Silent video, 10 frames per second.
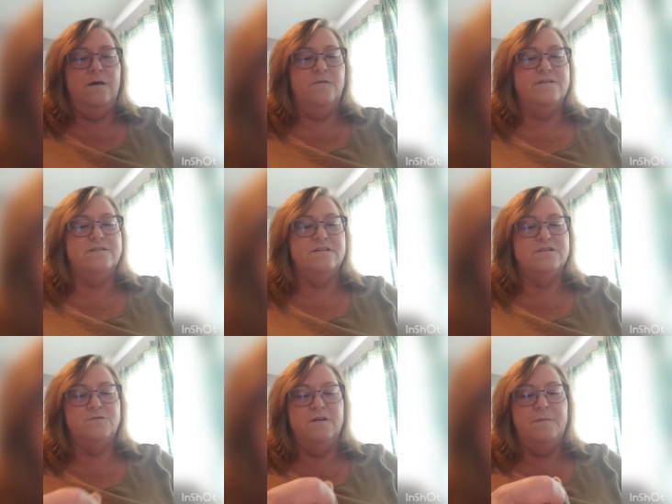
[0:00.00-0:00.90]
this
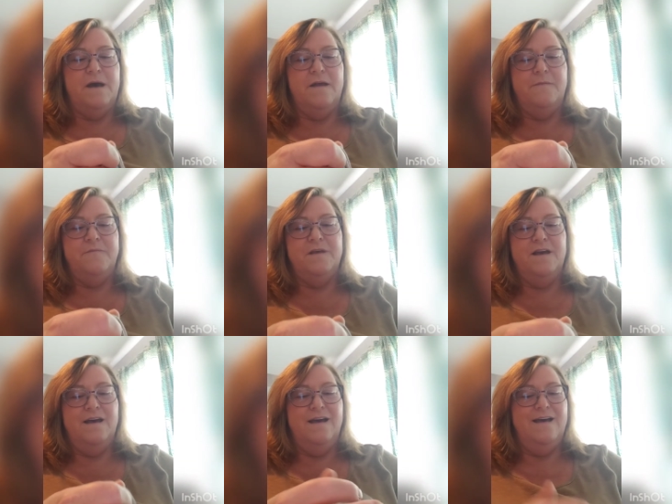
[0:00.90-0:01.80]
looks really bad.
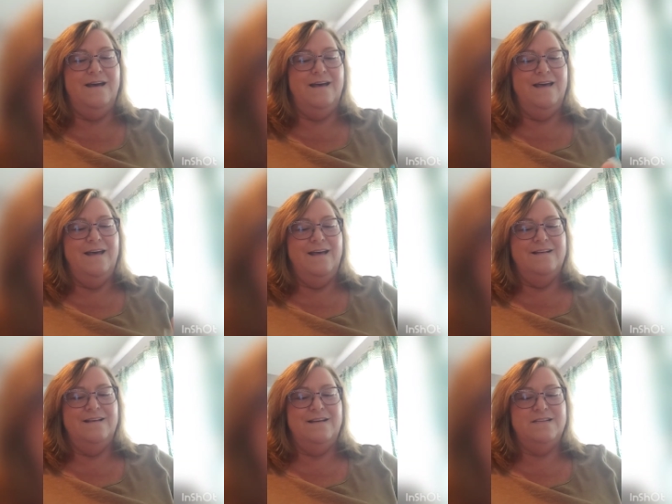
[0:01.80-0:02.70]

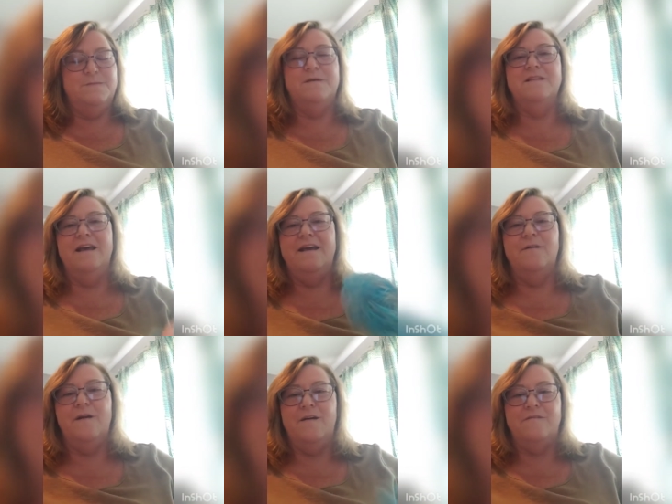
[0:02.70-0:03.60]
It's been laying
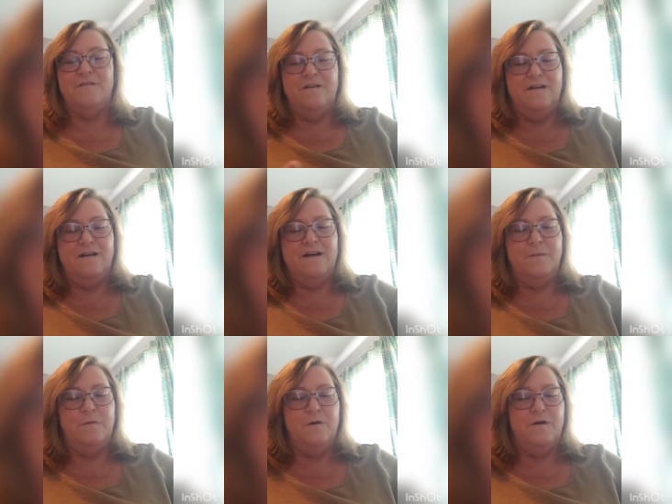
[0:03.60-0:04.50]
around for
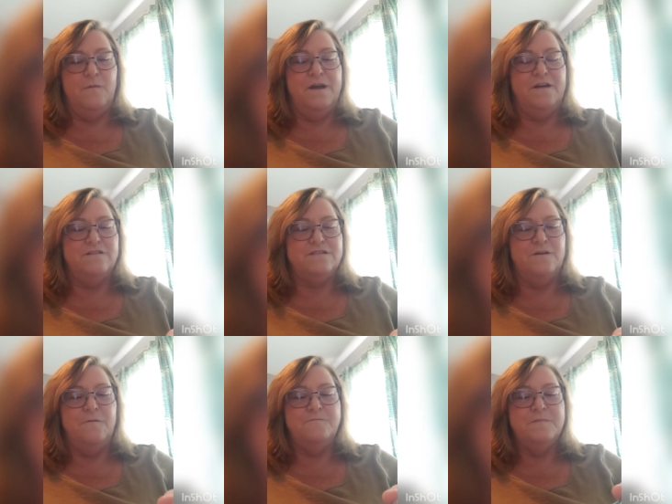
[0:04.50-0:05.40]
a week or
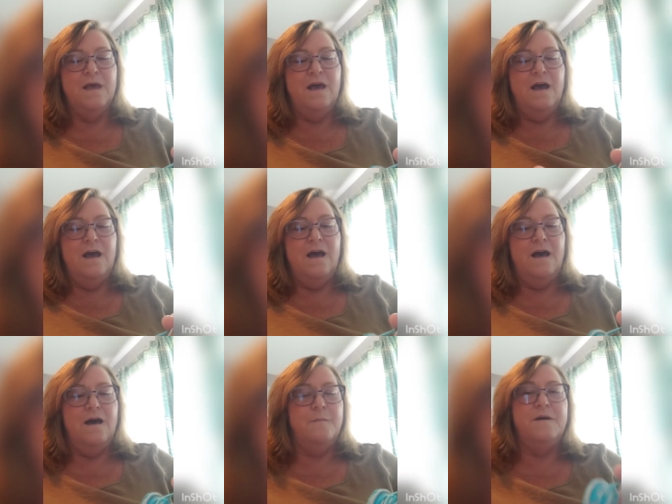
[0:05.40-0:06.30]
so.
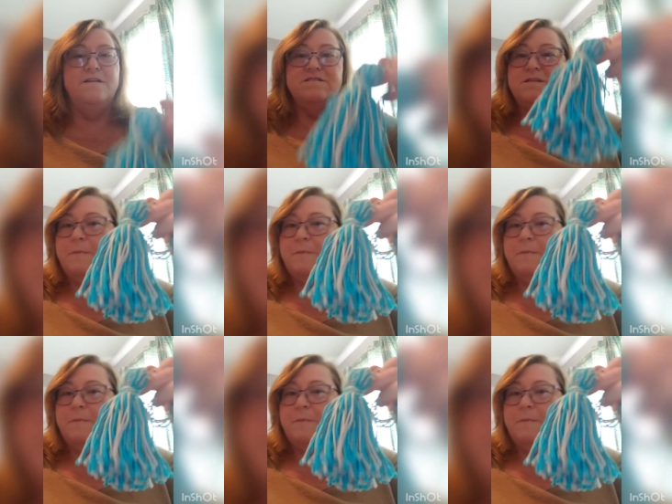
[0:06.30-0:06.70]
Here's the